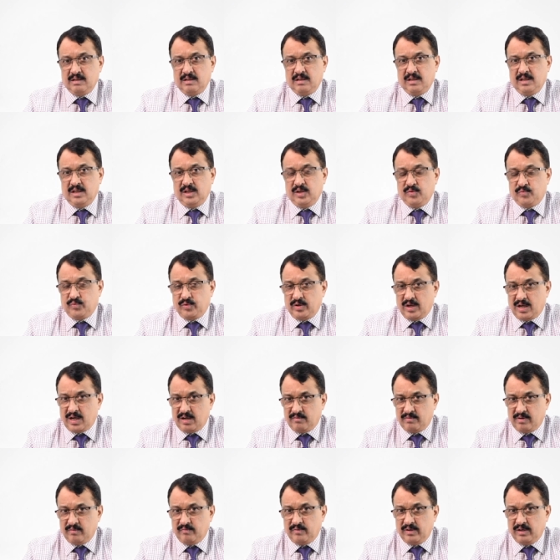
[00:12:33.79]
If you have
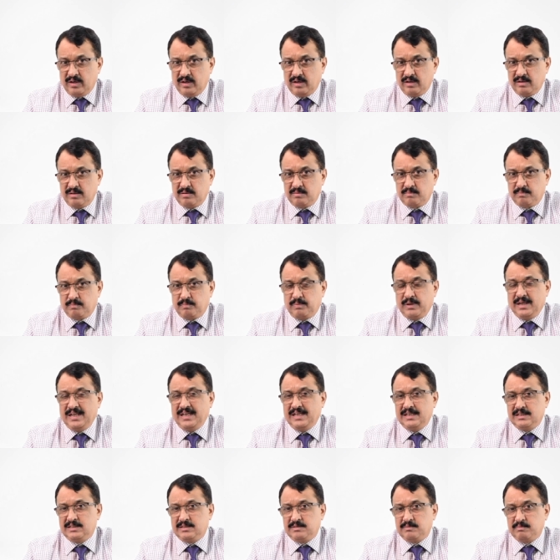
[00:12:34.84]
a will,
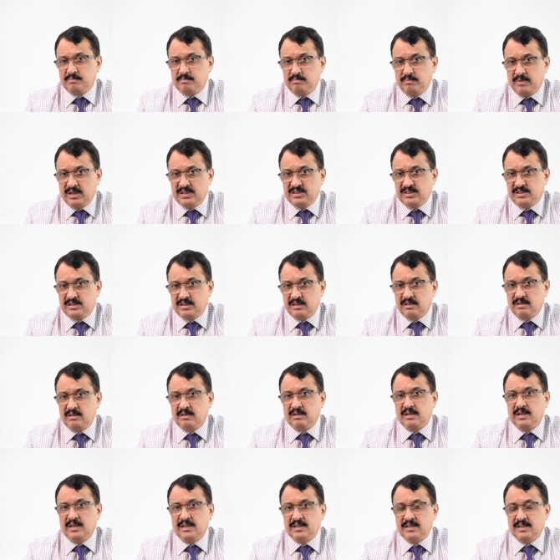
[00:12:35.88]
please mention
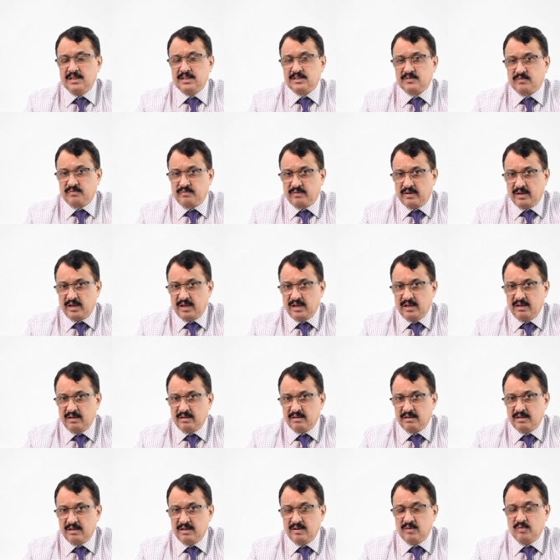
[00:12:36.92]
in this file
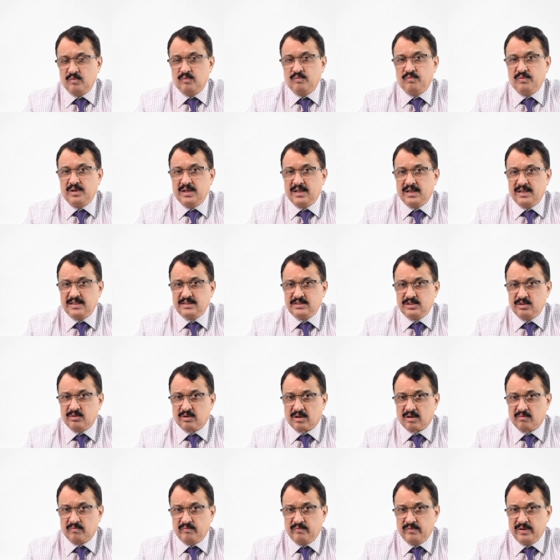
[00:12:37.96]
where is your
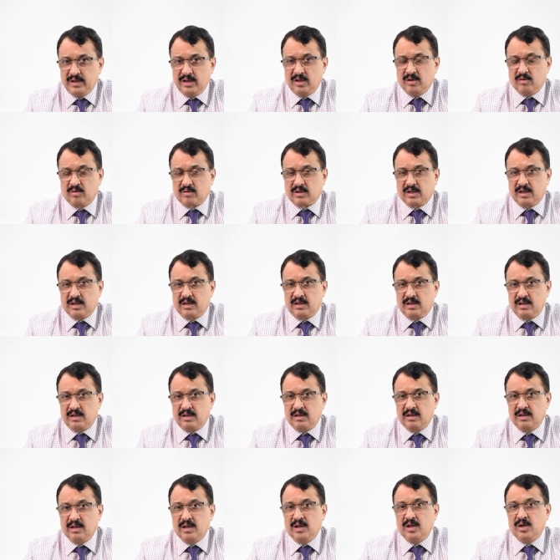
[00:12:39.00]
will located
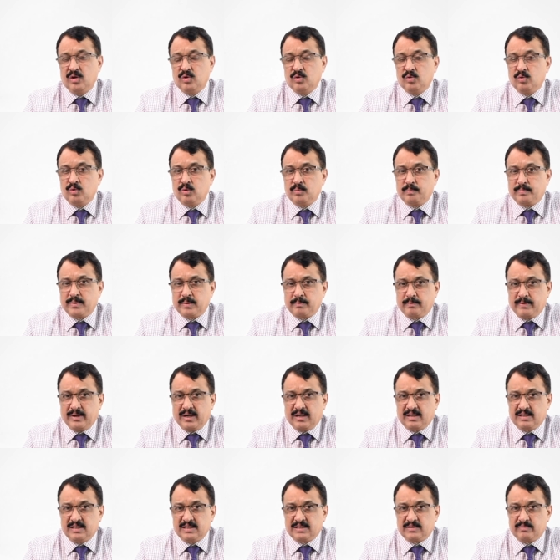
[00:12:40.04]
who prepared
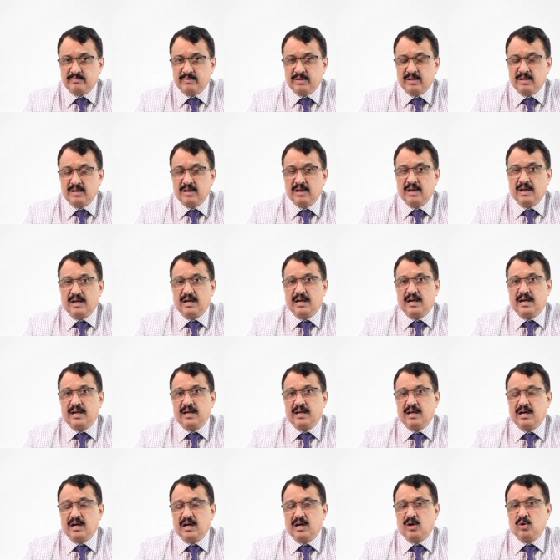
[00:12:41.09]
this will and
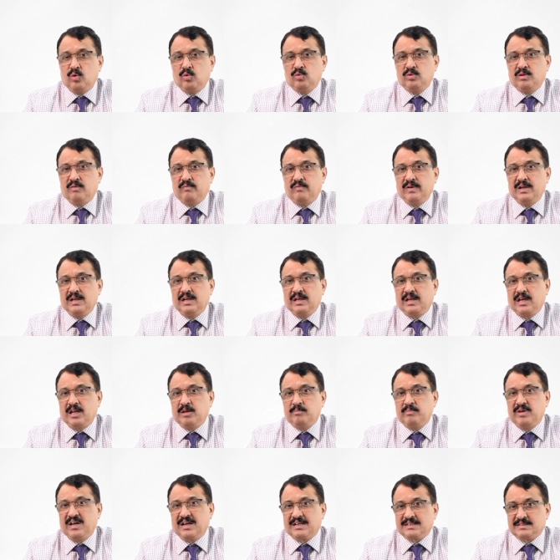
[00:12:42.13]
how the will can be
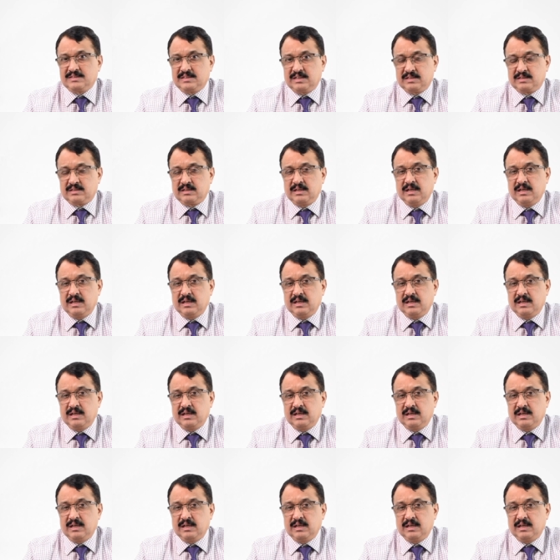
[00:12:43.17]
accessed.